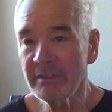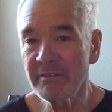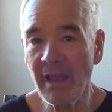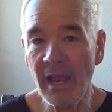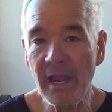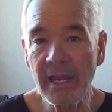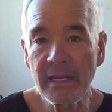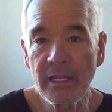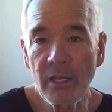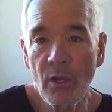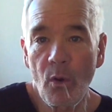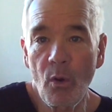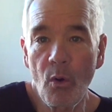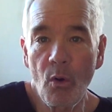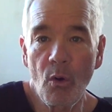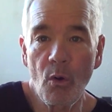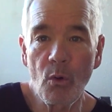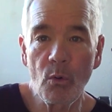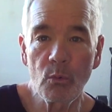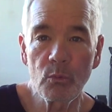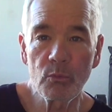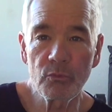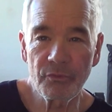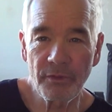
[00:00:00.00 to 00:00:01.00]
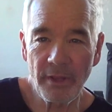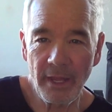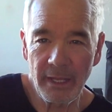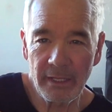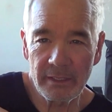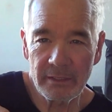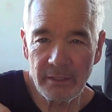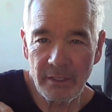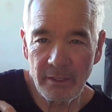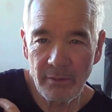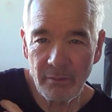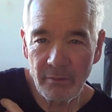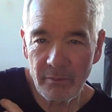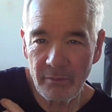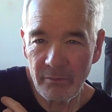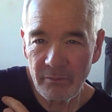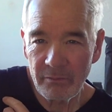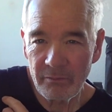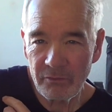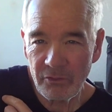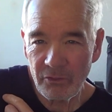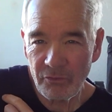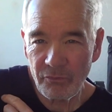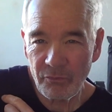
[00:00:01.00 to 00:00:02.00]
tiny holes that,
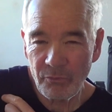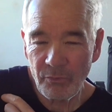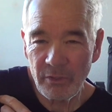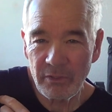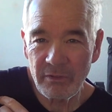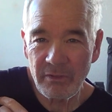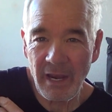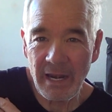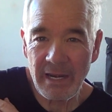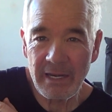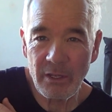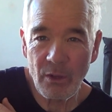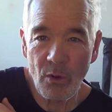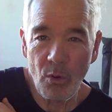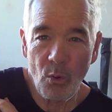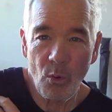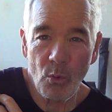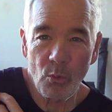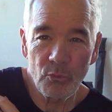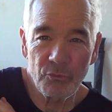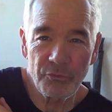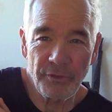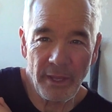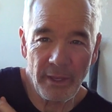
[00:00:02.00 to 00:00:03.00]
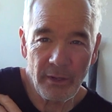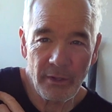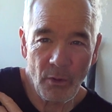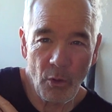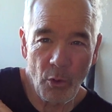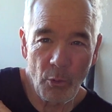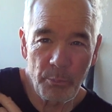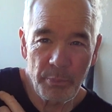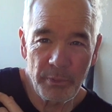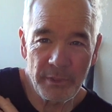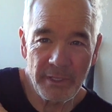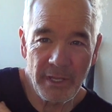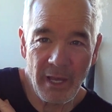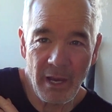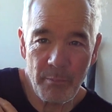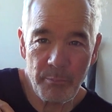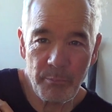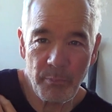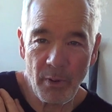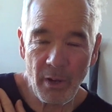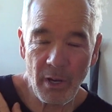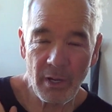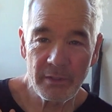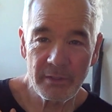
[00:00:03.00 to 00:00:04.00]
just three tiny holes that opened
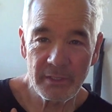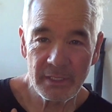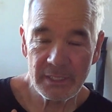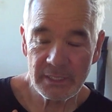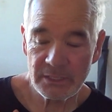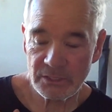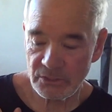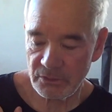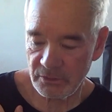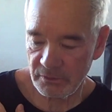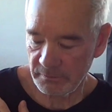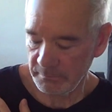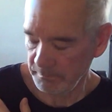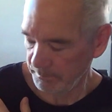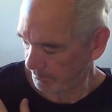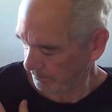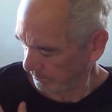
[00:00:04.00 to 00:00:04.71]
up on this.